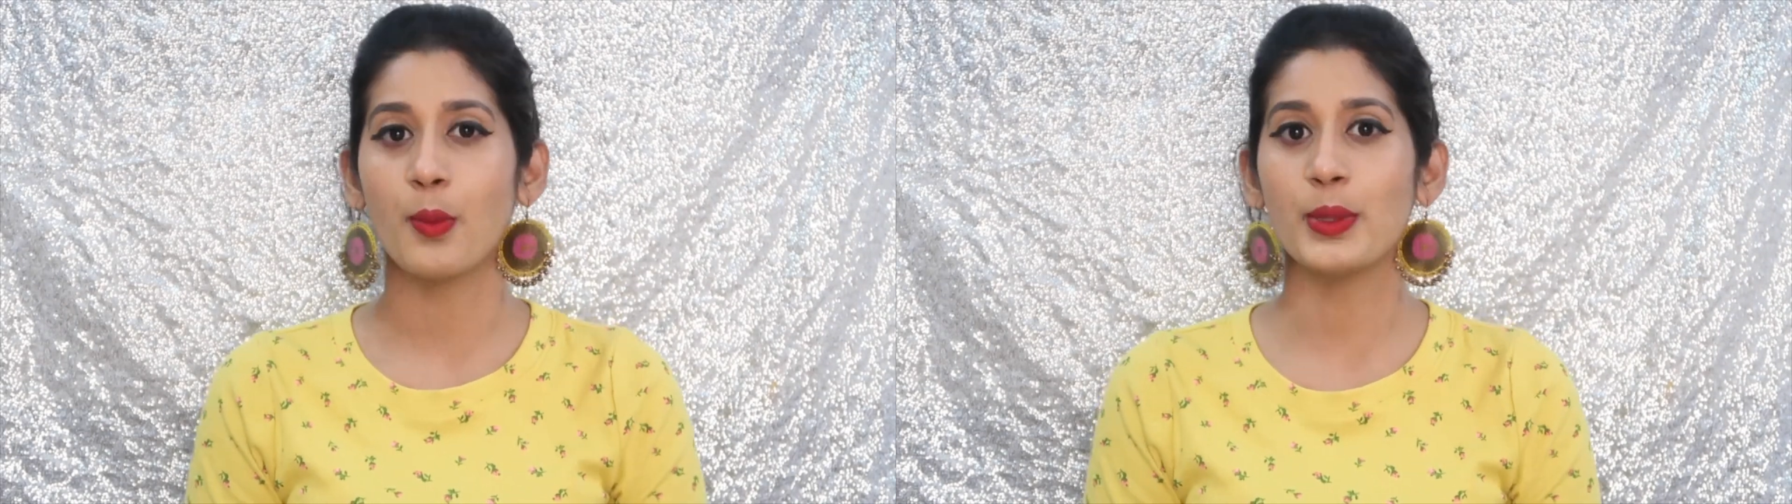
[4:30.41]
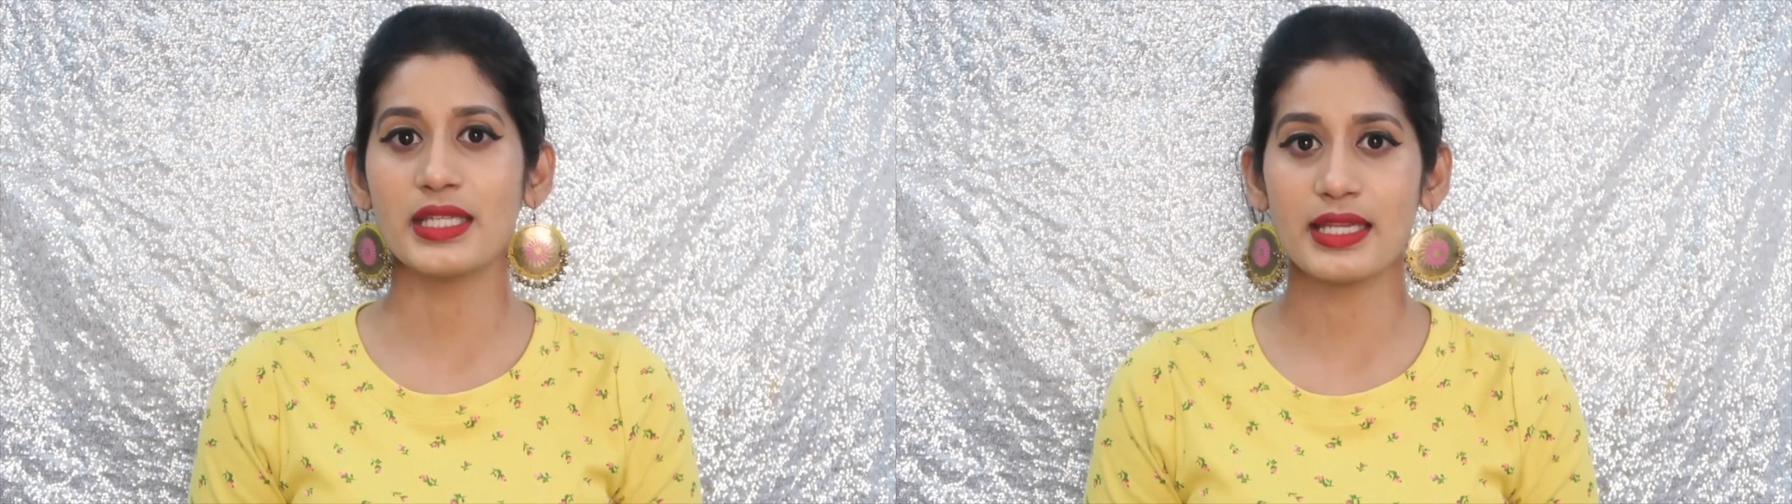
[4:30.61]

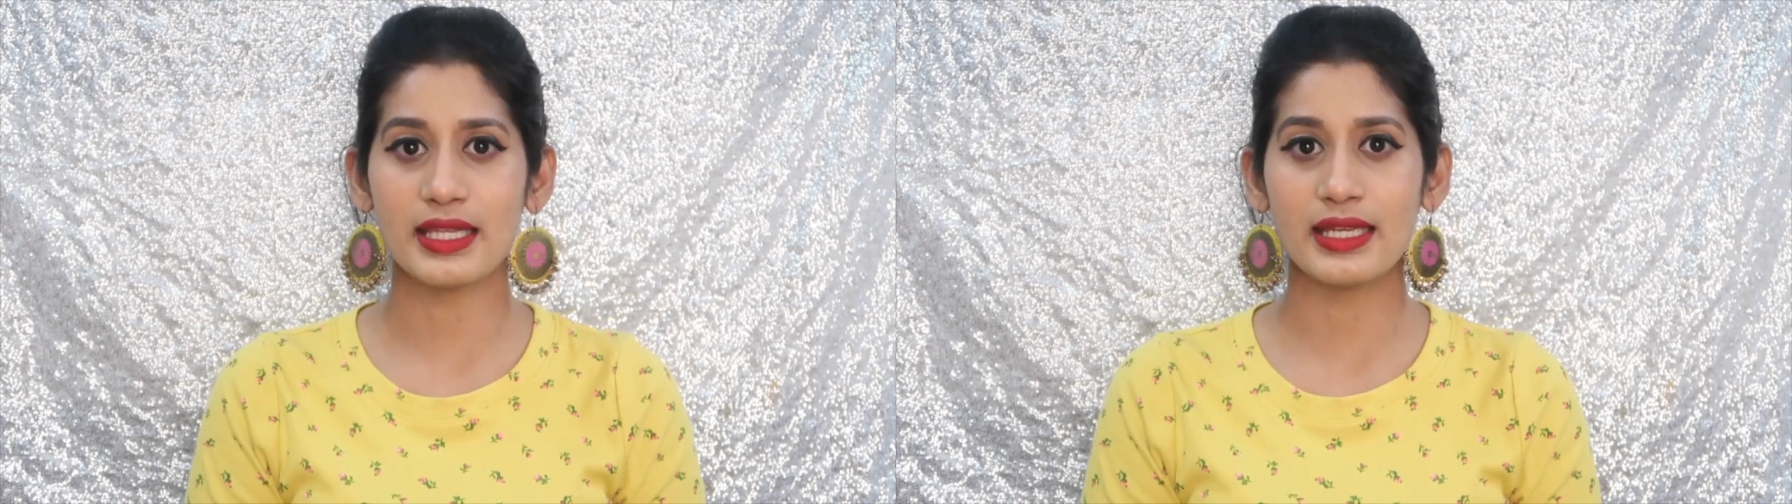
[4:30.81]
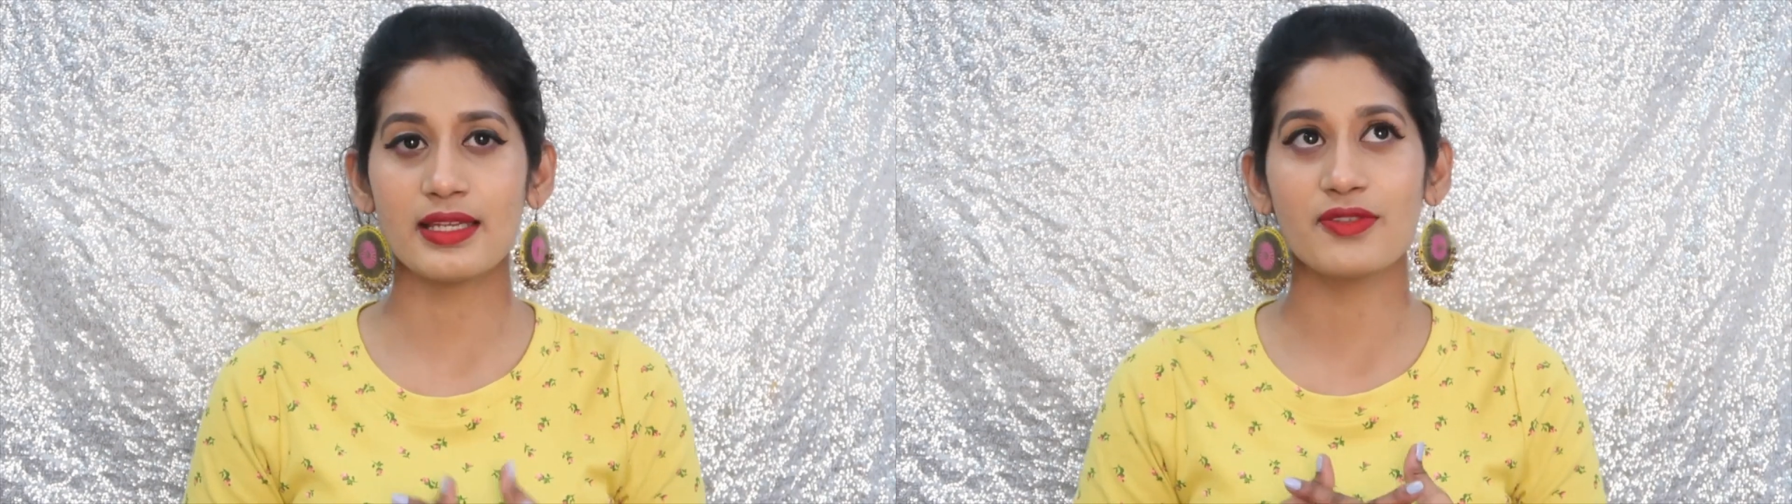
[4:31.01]
which
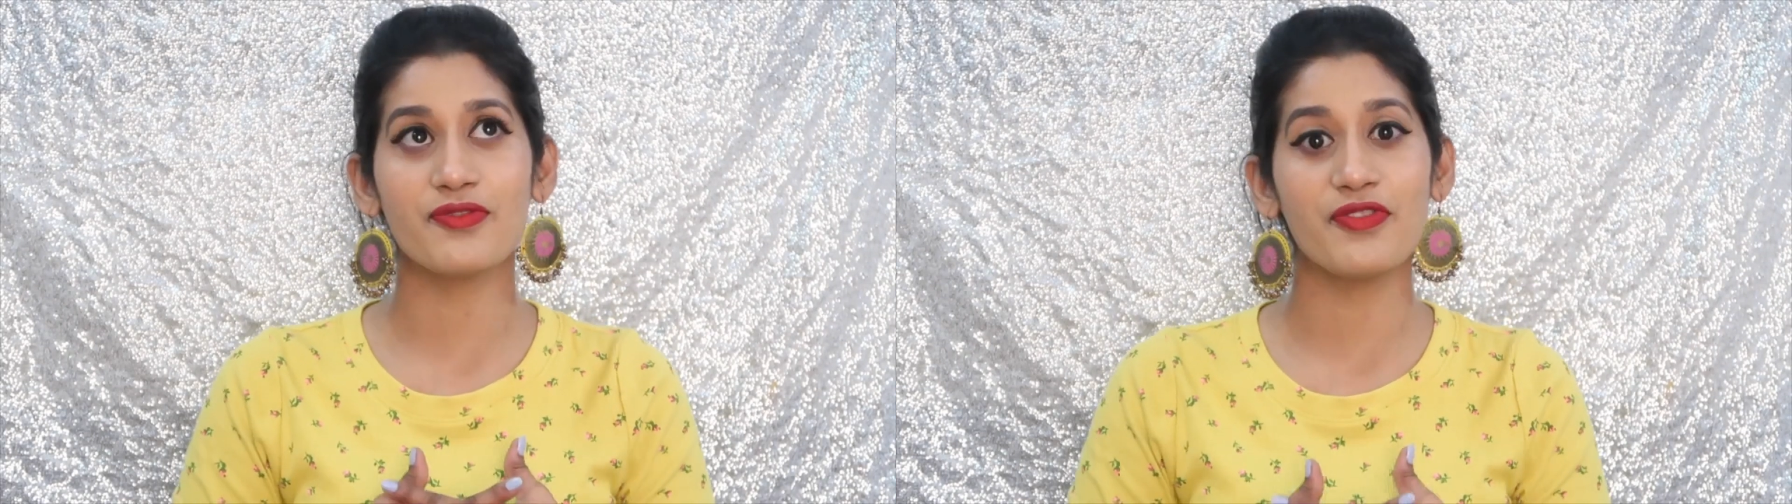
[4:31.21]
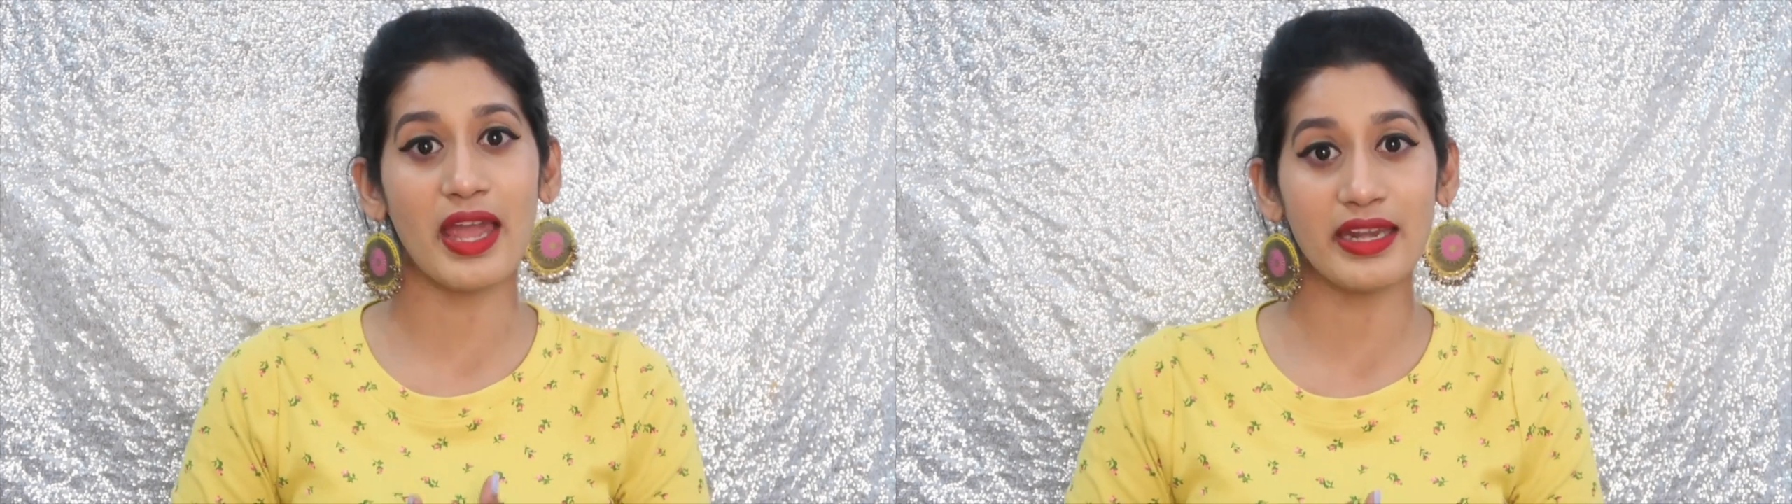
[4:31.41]
I think is
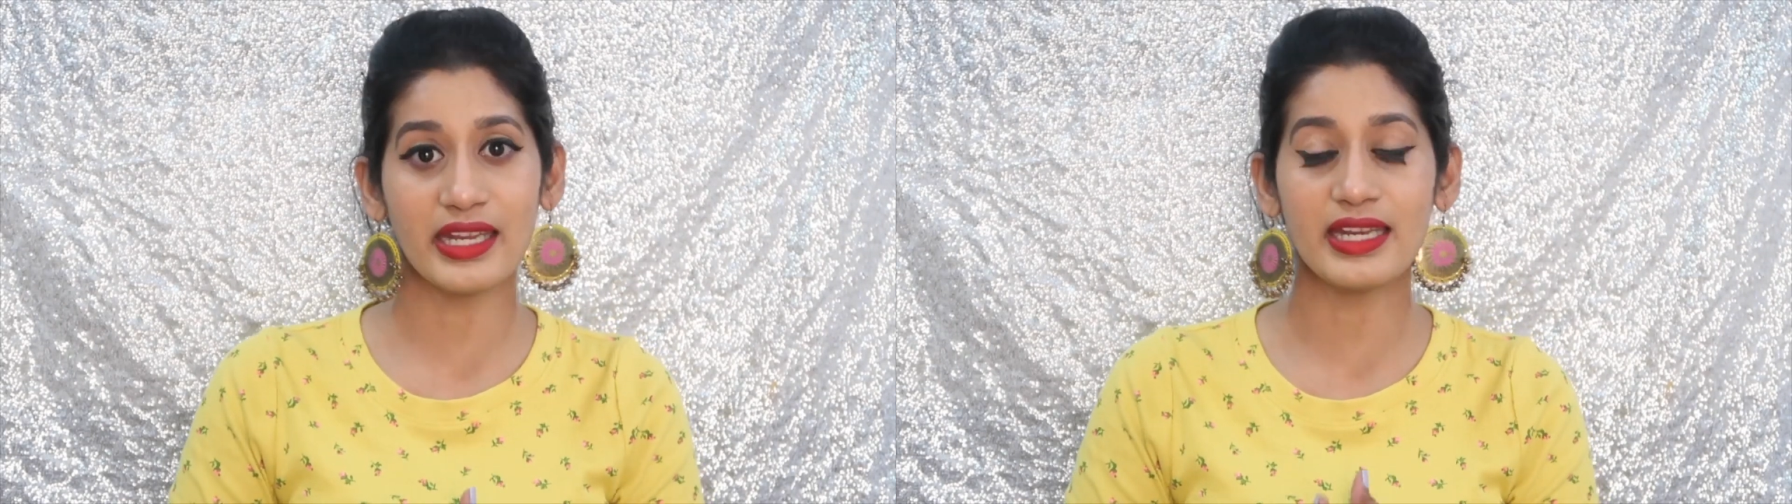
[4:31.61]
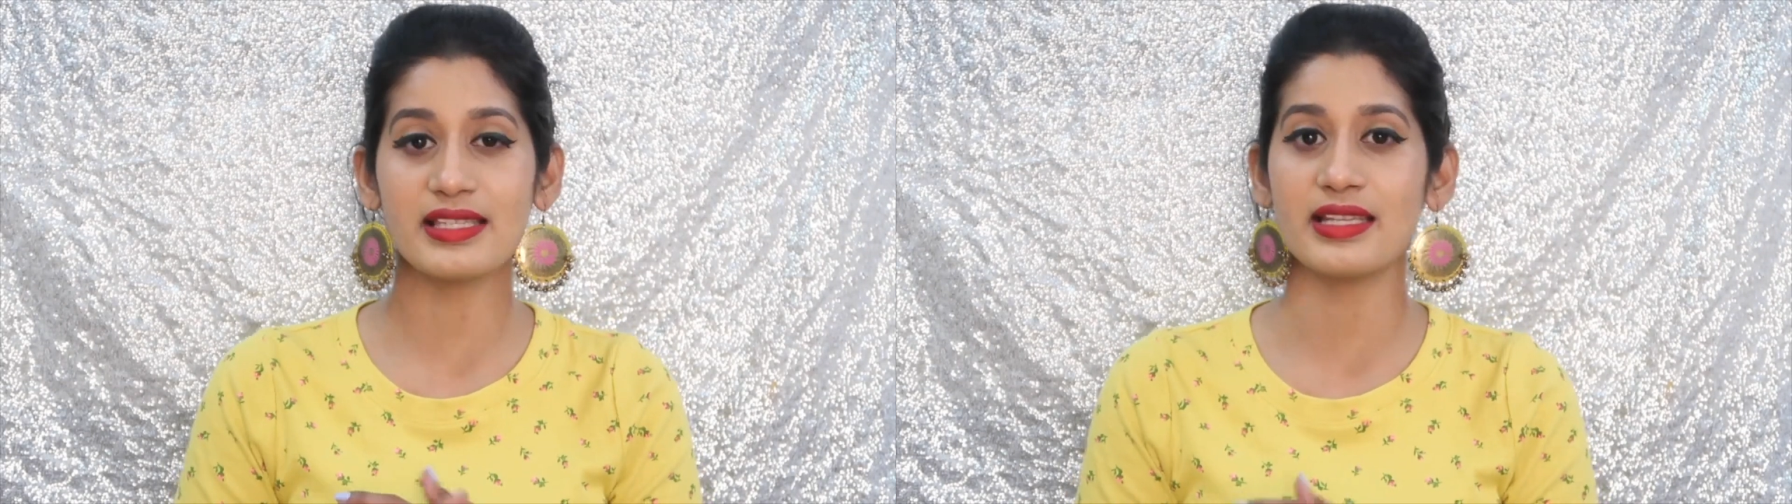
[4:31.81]

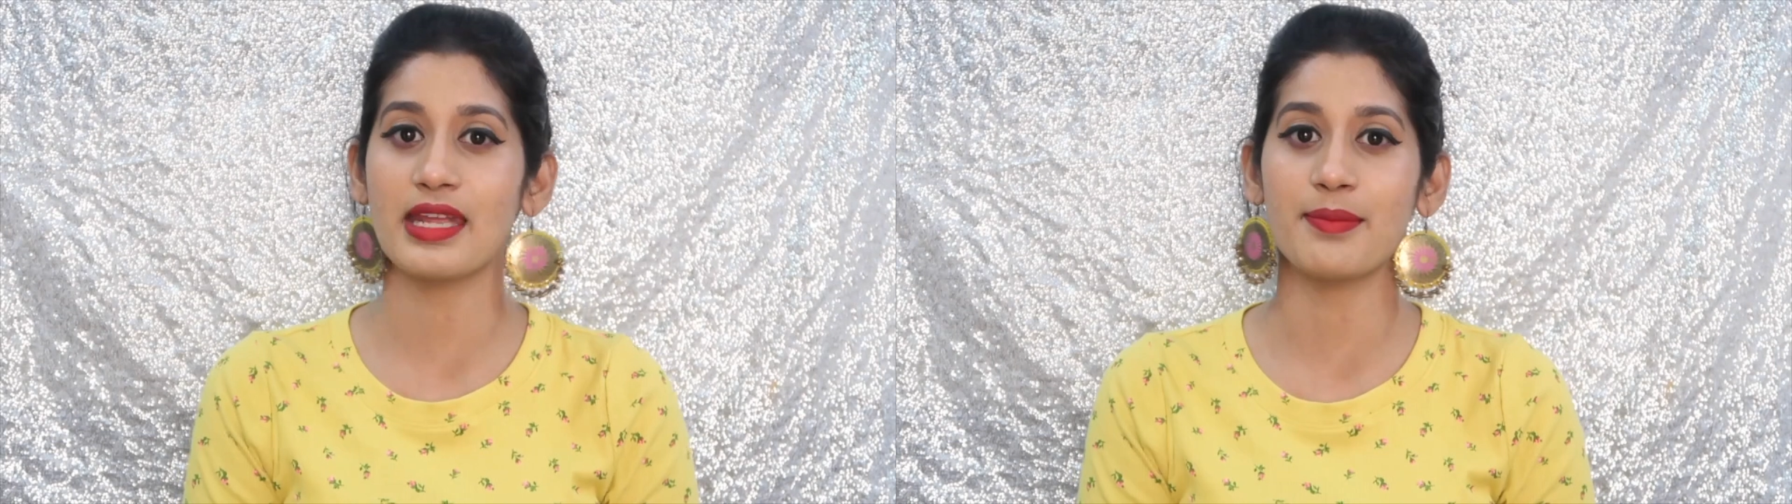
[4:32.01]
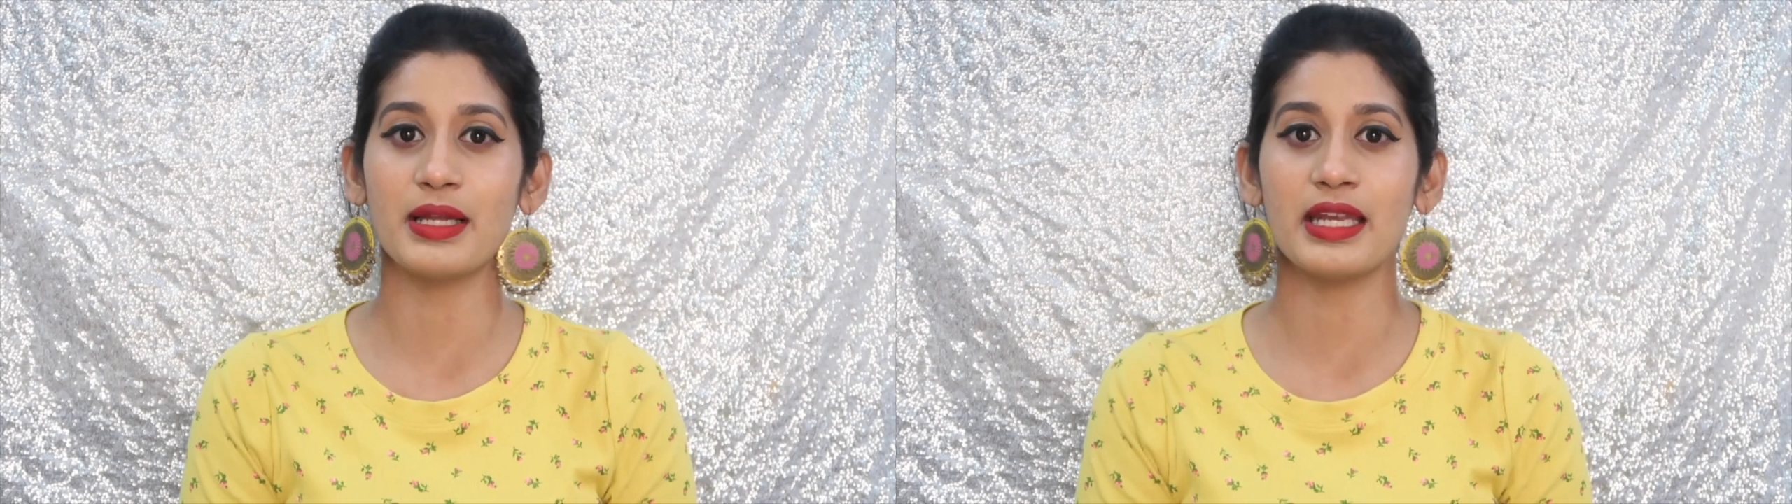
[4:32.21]
very reasonable.